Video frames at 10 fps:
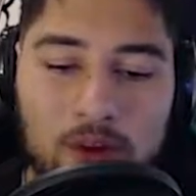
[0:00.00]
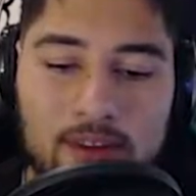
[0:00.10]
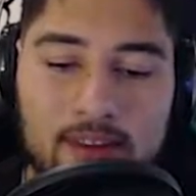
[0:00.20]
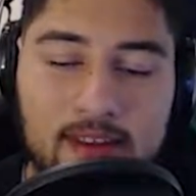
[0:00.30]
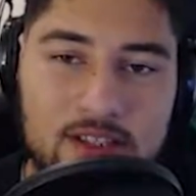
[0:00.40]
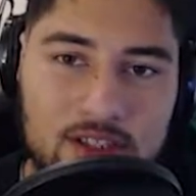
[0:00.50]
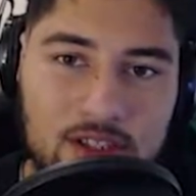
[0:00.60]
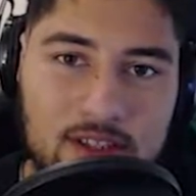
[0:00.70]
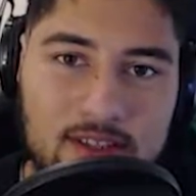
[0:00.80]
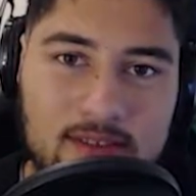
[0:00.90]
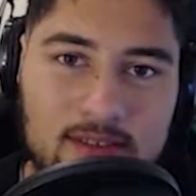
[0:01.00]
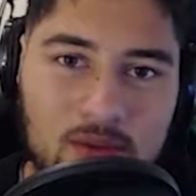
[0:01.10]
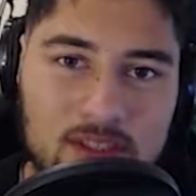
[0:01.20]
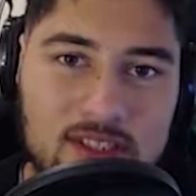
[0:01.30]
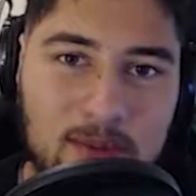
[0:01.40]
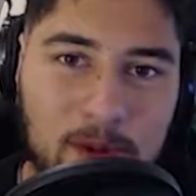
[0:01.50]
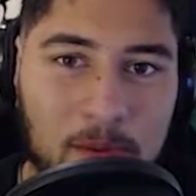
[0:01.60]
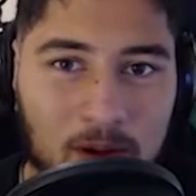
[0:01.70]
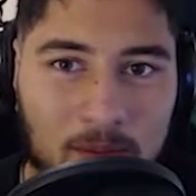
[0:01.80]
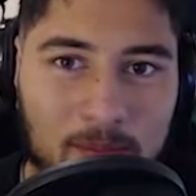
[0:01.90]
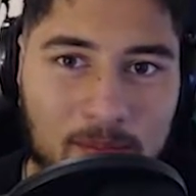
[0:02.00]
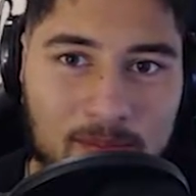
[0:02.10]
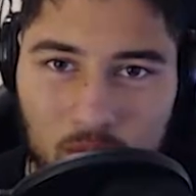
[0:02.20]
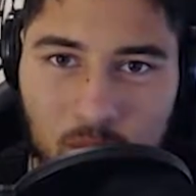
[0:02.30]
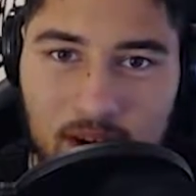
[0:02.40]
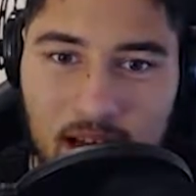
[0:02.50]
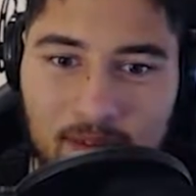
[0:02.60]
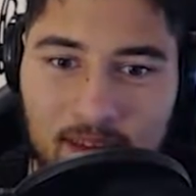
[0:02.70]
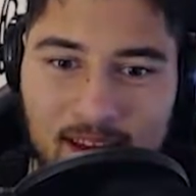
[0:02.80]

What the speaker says: than they should, which is a big problem. When you're having an